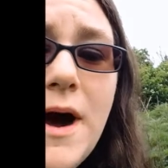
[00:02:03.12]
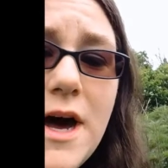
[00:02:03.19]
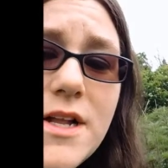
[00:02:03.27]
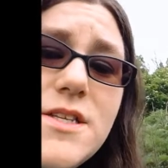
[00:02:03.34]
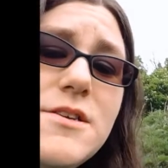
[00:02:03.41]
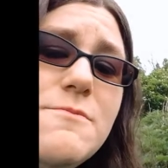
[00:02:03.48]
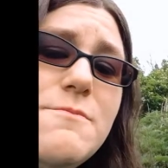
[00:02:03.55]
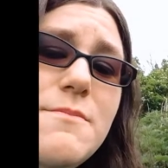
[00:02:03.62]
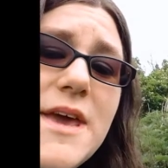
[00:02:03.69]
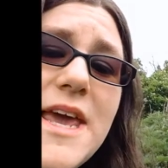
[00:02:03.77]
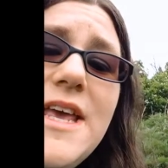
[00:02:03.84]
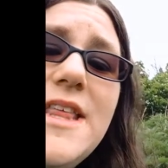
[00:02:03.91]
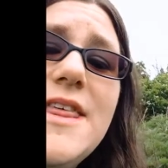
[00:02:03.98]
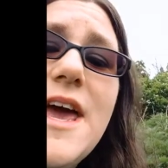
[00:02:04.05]
but to
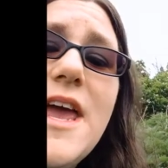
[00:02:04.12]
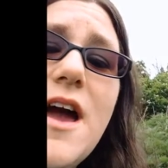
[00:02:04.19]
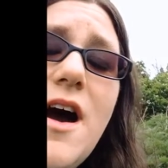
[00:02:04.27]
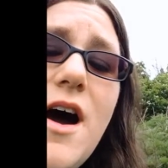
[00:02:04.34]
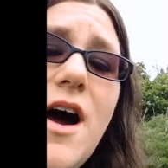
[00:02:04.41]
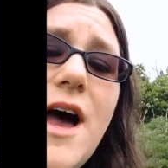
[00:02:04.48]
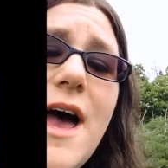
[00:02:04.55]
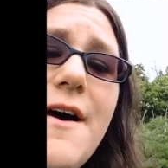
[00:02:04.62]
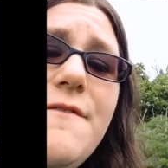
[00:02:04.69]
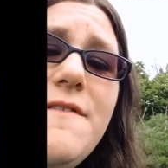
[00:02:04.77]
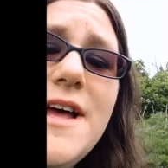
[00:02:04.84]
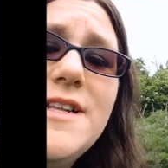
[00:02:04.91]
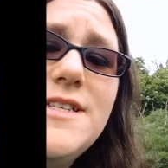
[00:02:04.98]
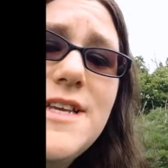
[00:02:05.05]
me they are a
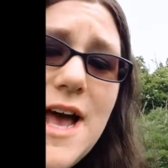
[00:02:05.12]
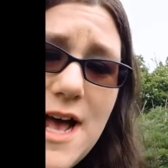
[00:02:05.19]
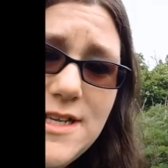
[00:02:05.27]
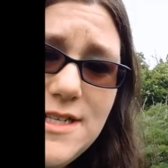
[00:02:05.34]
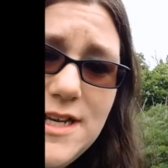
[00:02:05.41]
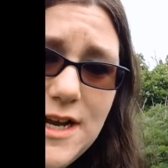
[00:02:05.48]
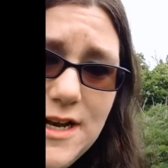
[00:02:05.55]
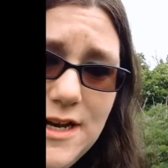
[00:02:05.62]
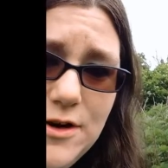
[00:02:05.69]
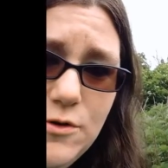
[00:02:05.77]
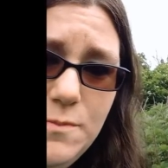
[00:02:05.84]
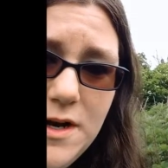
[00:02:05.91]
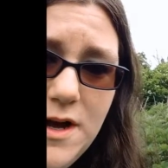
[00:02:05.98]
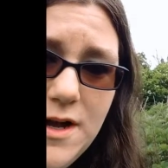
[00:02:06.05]
fantastic
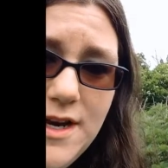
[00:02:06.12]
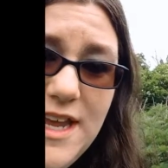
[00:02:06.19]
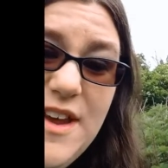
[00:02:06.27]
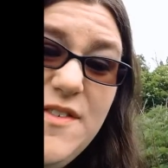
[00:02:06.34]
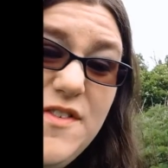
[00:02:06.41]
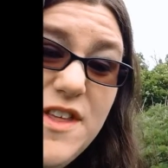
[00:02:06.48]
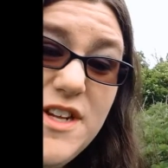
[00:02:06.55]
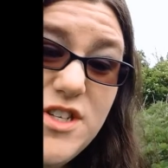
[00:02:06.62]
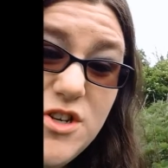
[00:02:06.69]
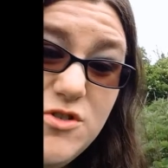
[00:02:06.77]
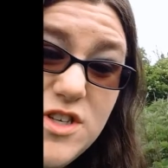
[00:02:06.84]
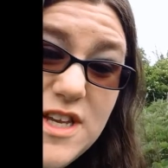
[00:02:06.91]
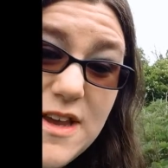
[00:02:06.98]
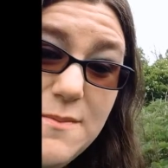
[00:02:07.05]
little plant, even if they
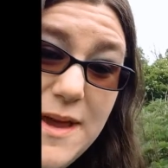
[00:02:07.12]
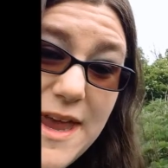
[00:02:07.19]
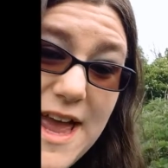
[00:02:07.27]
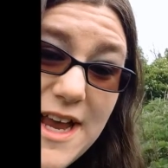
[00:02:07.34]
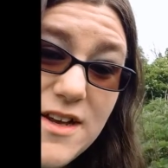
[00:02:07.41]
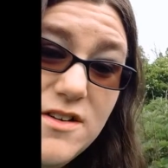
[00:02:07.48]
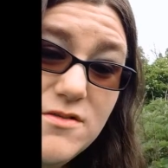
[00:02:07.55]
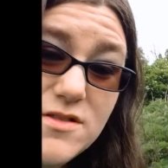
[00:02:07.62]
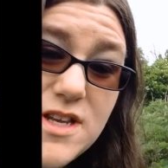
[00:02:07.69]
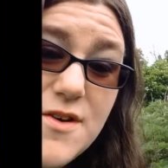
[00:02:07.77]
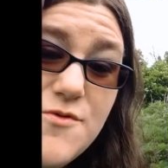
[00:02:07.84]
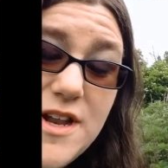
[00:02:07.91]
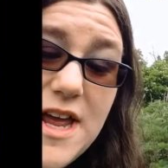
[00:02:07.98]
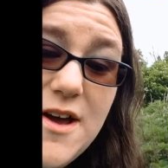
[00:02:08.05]
do sting my ankles
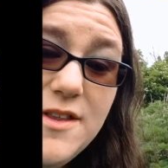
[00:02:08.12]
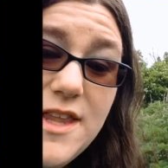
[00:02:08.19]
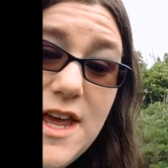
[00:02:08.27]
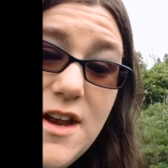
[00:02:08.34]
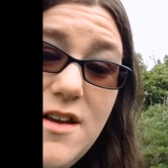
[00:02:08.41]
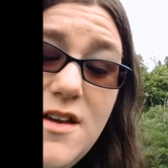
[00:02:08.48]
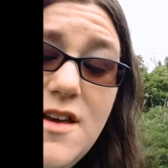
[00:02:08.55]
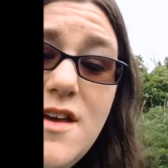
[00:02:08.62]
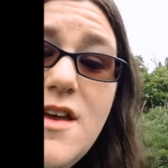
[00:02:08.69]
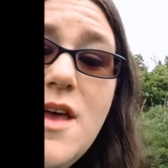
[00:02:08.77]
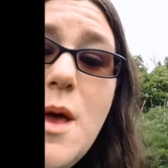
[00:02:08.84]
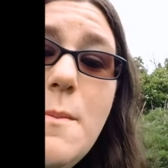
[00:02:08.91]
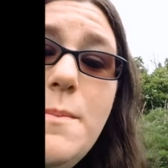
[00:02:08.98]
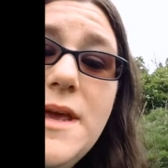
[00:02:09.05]
every now and then,
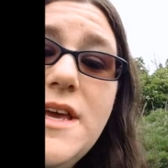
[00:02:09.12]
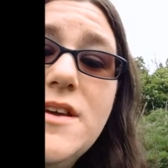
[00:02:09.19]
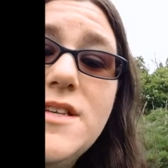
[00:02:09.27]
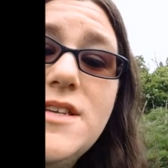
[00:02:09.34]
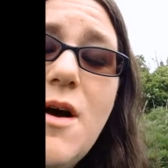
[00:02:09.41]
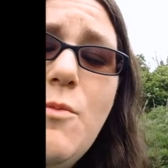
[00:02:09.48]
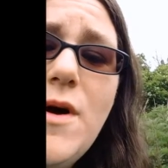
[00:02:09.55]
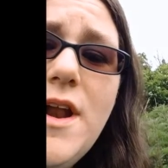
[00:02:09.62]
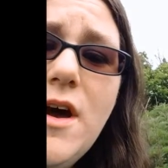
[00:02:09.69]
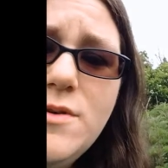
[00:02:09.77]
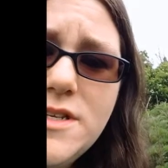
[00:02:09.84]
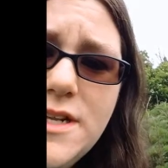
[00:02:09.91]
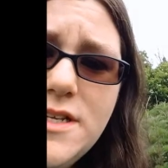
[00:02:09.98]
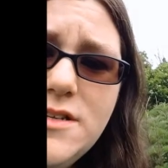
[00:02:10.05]
because when I
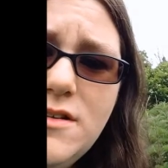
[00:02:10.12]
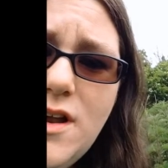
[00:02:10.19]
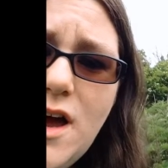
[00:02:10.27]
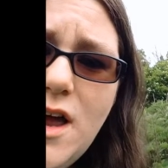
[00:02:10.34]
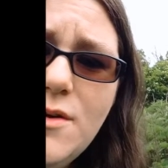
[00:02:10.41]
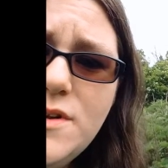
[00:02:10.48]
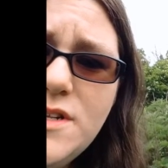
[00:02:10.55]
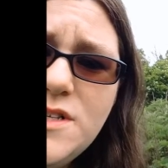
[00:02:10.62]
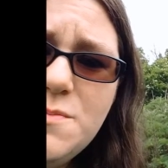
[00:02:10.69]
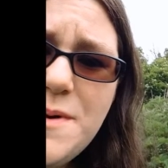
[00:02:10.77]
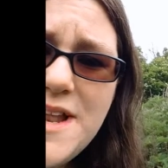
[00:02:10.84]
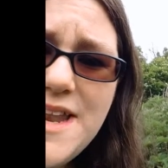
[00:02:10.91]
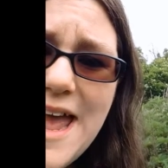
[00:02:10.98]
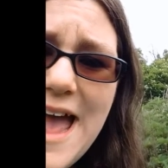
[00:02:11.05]
was little I would
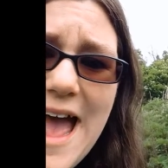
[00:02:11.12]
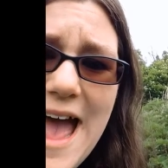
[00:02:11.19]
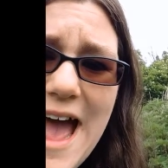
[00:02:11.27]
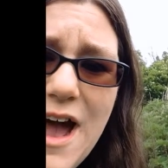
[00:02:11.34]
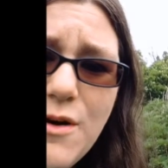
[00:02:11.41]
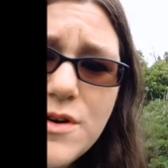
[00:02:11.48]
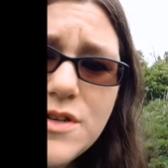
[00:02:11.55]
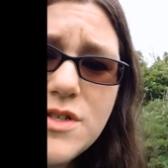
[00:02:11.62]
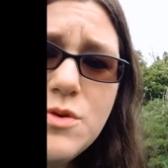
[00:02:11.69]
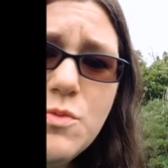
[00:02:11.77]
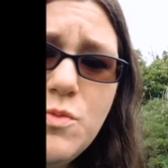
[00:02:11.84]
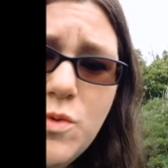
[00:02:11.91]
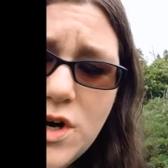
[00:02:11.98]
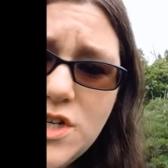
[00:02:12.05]
spend hours
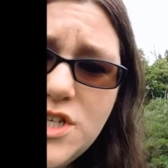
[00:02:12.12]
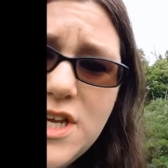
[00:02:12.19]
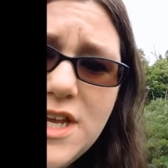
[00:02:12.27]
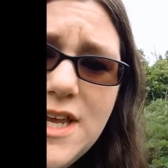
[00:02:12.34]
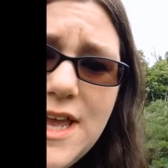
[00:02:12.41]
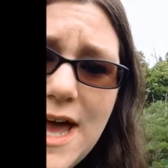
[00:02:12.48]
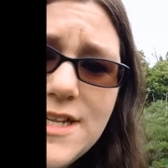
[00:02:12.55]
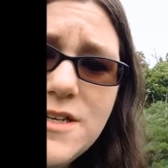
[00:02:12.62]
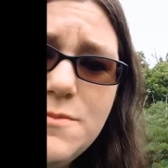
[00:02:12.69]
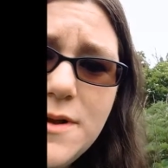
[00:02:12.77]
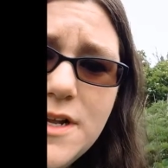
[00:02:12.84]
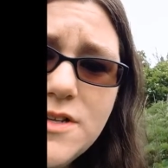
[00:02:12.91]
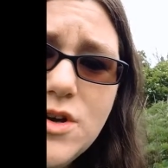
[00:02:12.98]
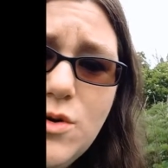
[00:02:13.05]
watching
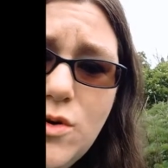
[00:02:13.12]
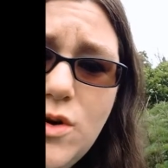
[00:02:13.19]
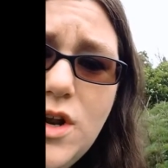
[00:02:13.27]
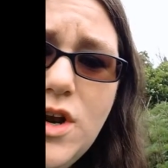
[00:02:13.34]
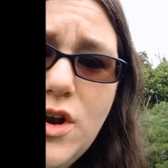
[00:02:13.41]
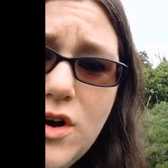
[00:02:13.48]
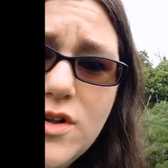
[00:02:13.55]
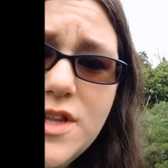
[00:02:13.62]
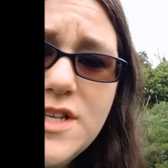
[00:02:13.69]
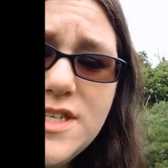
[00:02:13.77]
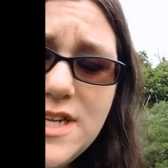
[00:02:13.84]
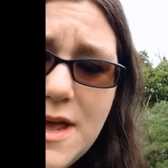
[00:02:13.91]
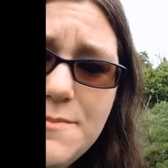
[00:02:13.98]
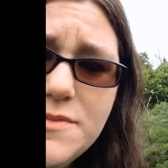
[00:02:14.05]
caterpillars all along the
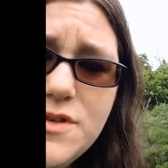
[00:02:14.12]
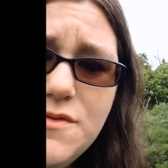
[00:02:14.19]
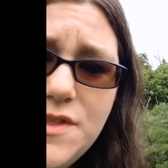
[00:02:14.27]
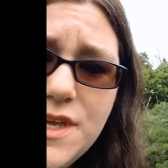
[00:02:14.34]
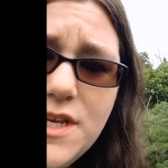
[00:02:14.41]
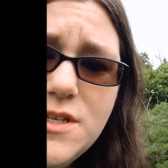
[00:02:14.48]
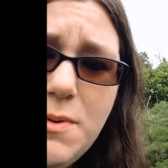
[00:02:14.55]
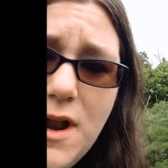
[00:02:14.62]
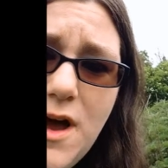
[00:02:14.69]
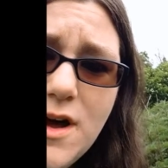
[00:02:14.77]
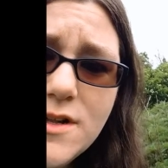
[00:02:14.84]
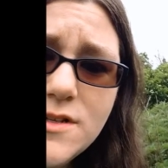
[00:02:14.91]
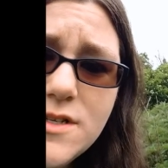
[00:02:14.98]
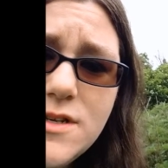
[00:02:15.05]
stems of these
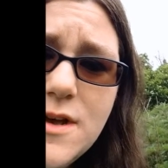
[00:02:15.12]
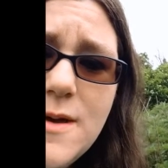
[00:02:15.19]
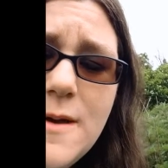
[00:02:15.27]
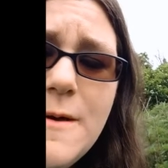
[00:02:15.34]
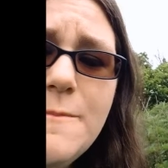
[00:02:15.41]
plants.